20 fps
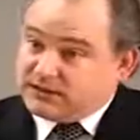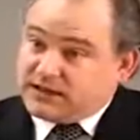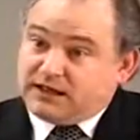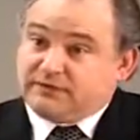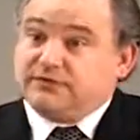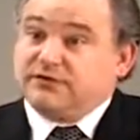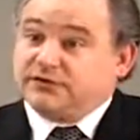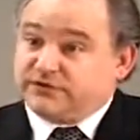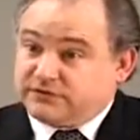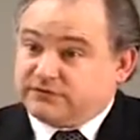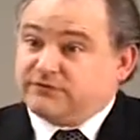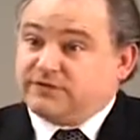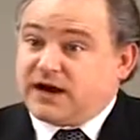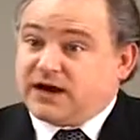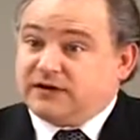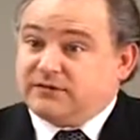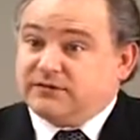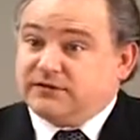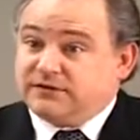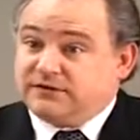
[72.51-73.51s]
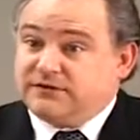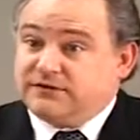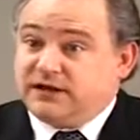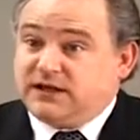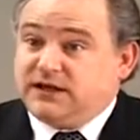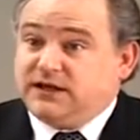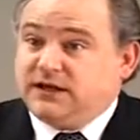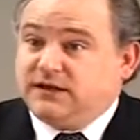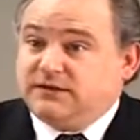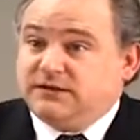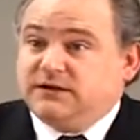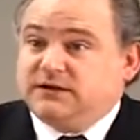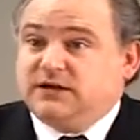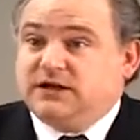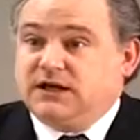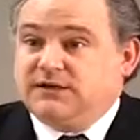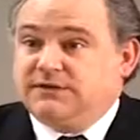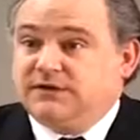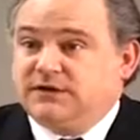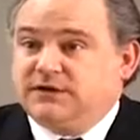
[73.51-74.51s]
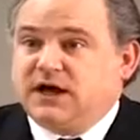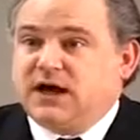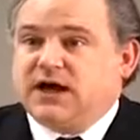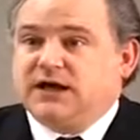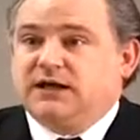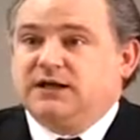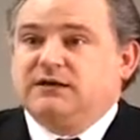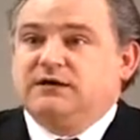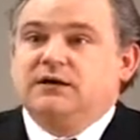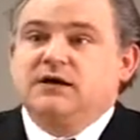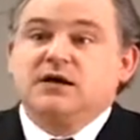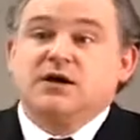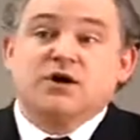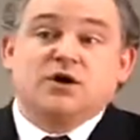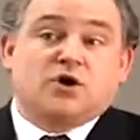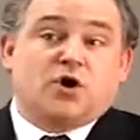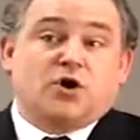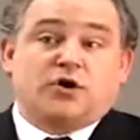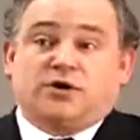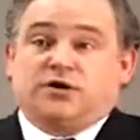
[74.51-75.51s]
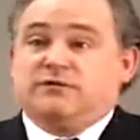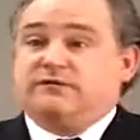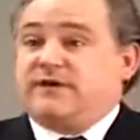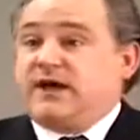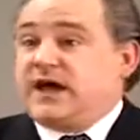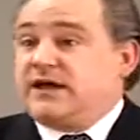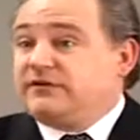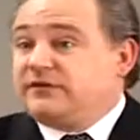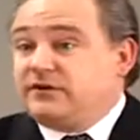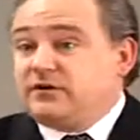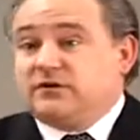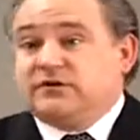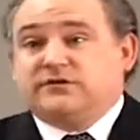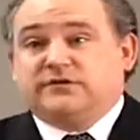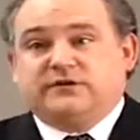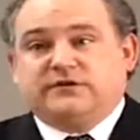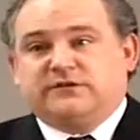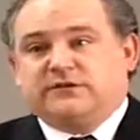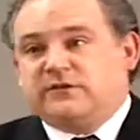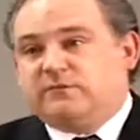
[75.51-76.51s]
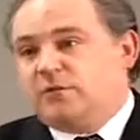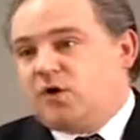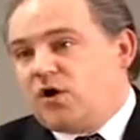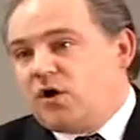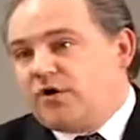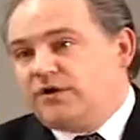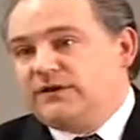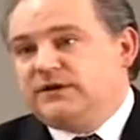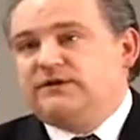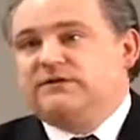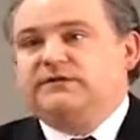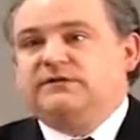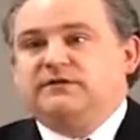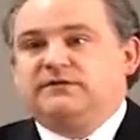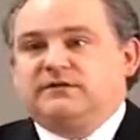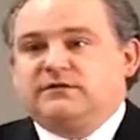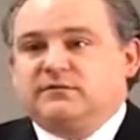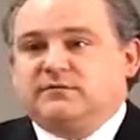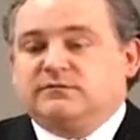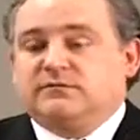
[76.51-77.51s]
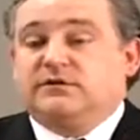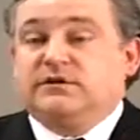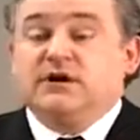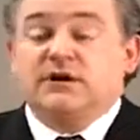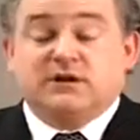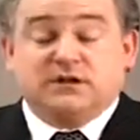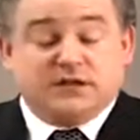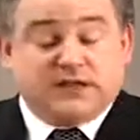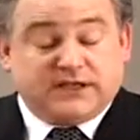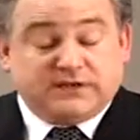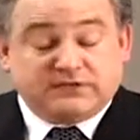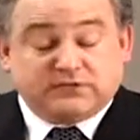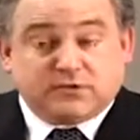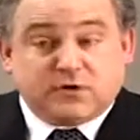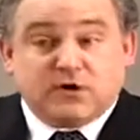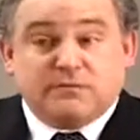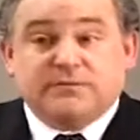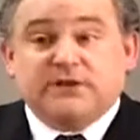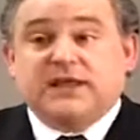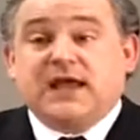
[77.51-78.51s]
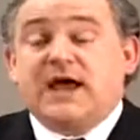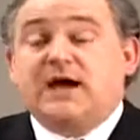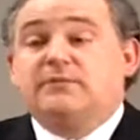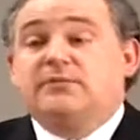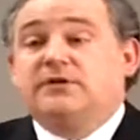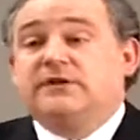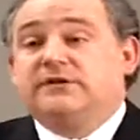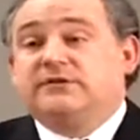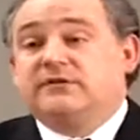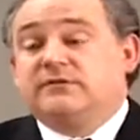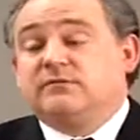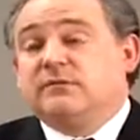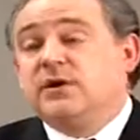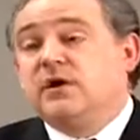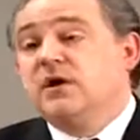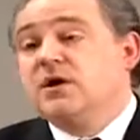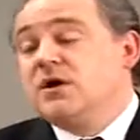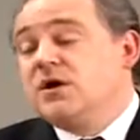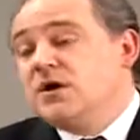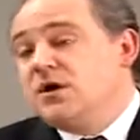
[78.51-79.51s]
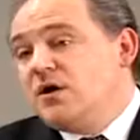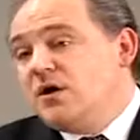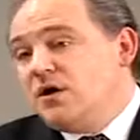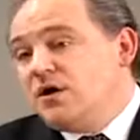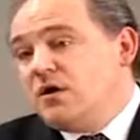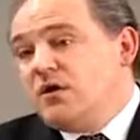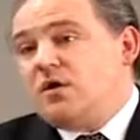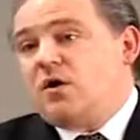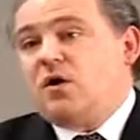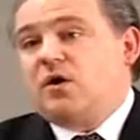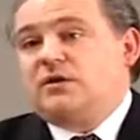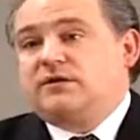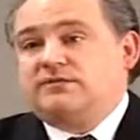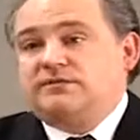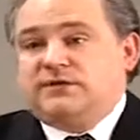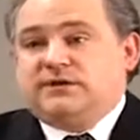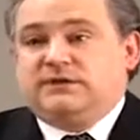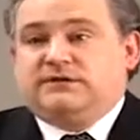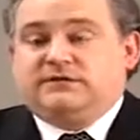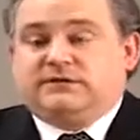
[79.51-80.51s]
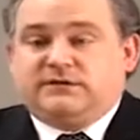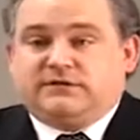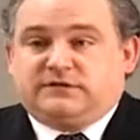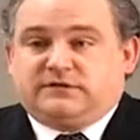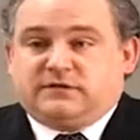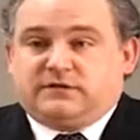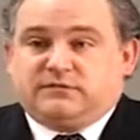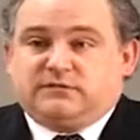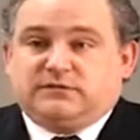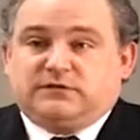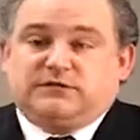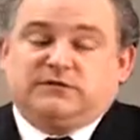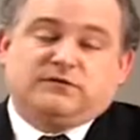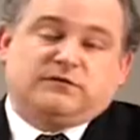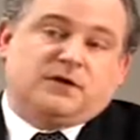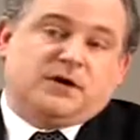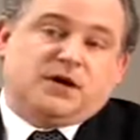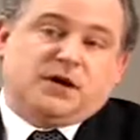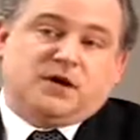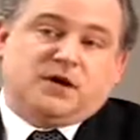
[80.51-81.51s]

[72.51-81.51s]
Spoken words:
levels of vitamin C in the diet. Cardiovascular system, all these systems, cholesterol metabolism, all of these systems